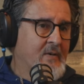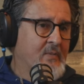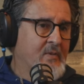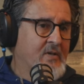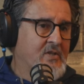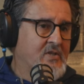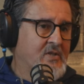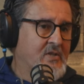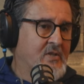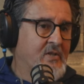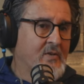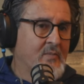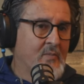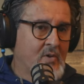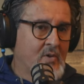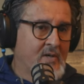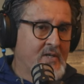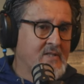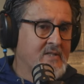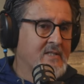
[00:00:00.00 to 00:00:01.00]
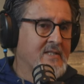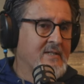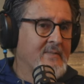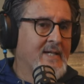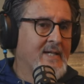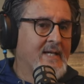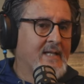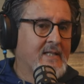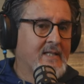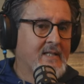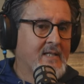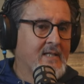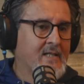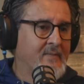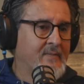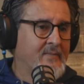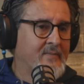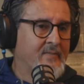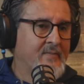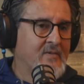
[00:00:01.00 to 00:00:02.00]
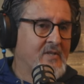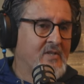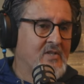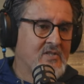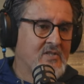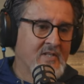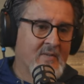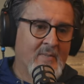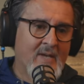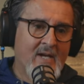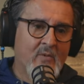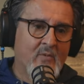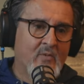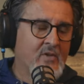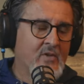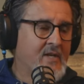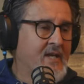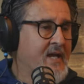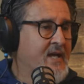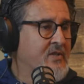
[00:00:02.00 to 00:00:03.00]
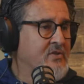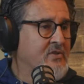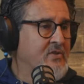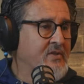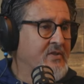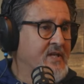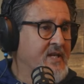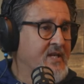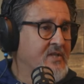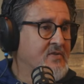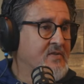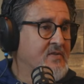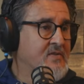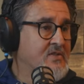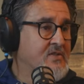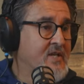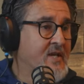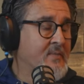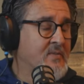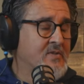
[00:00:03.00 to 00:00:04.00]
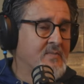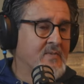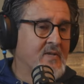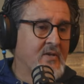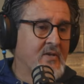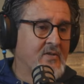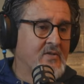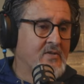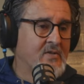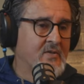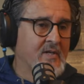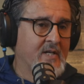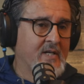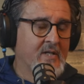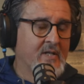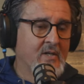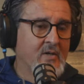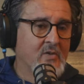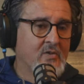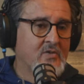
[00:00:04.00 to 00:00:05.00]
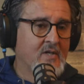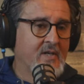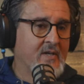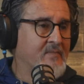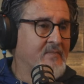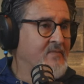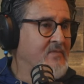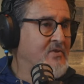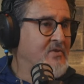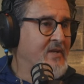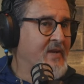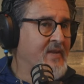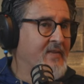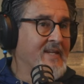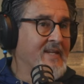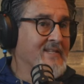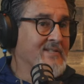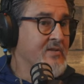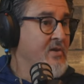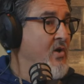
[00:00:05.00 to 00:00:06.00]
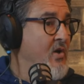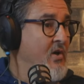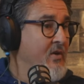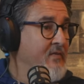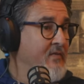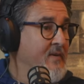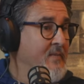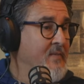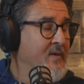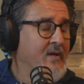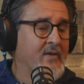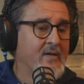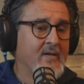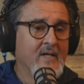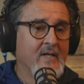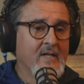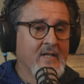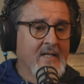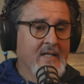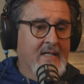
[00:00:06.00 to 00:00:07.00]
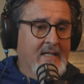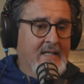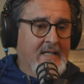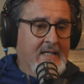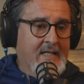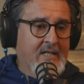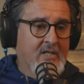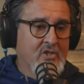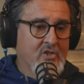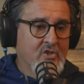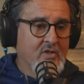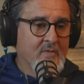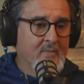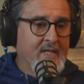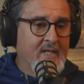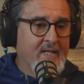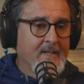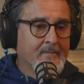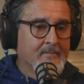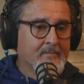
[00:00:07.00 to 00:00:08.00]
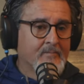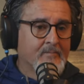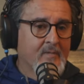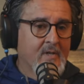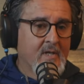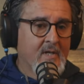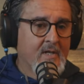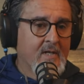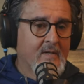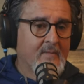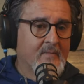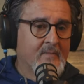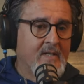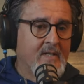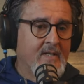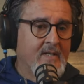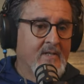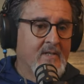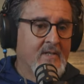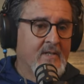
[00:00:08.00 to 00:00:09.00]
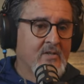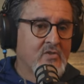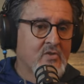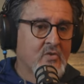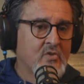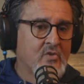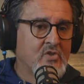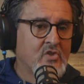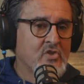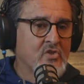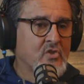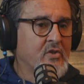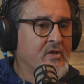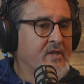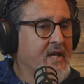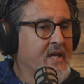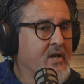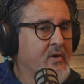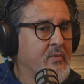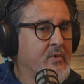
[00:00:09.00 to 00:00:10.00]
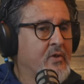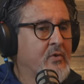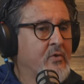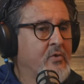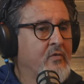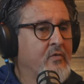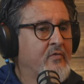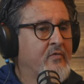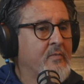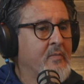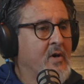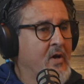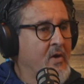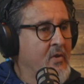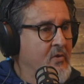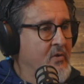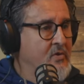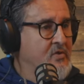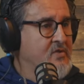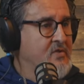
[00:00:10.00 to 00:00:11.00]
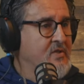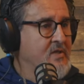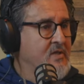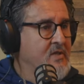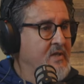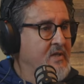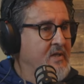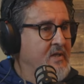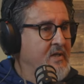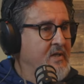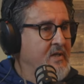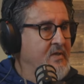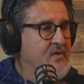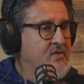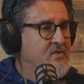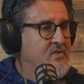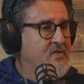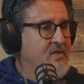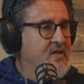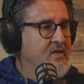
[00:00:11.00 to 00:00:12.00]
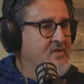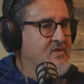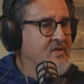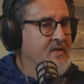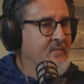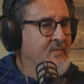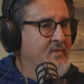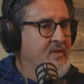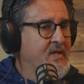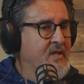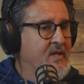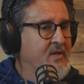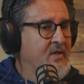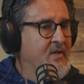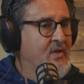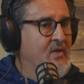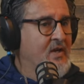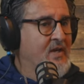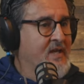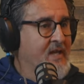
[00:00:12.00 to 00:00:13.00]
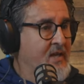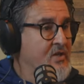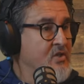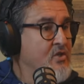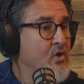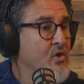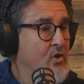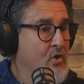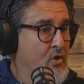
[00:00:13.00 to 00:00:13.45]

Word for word: Rich Hill and Marty Slimak. Um, and Slimak won the national tan championship down there. He's a great coach. I, I, think he's in the Hall of Fame down there. He should be. Um, and uh, so just learning how to recruit from others is is something again you're